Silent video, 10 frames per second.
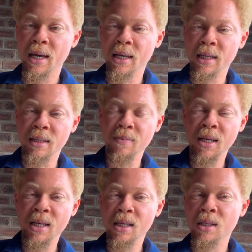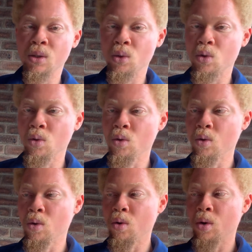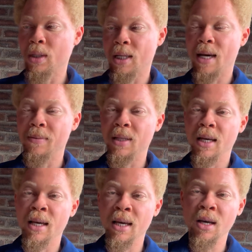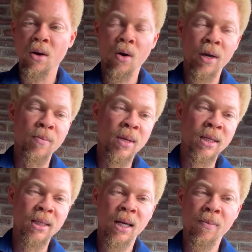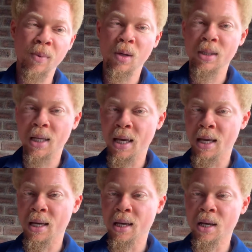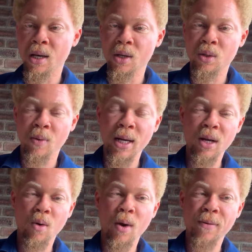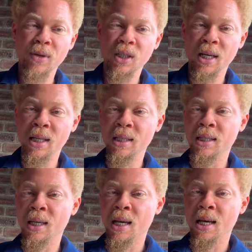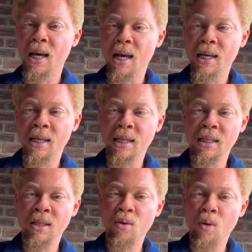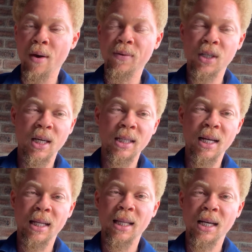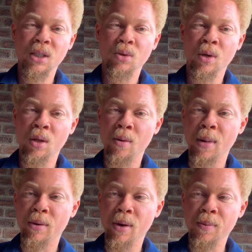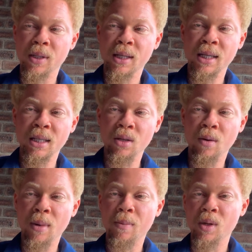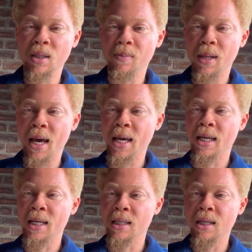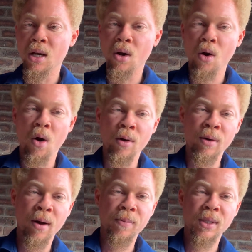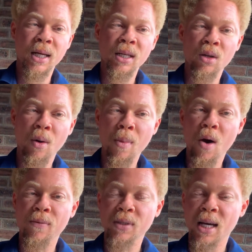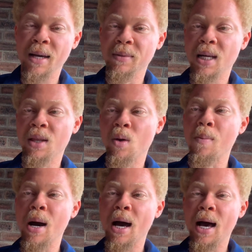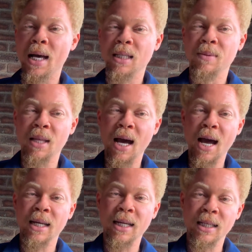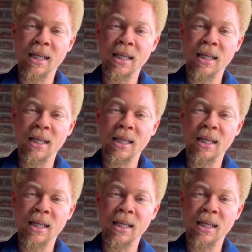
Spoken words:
It means 2 times a, or it means a plus a. So when a coefficient the coefficient attached to a number represents the number multiplying it, or we represent the number of times that number has been added.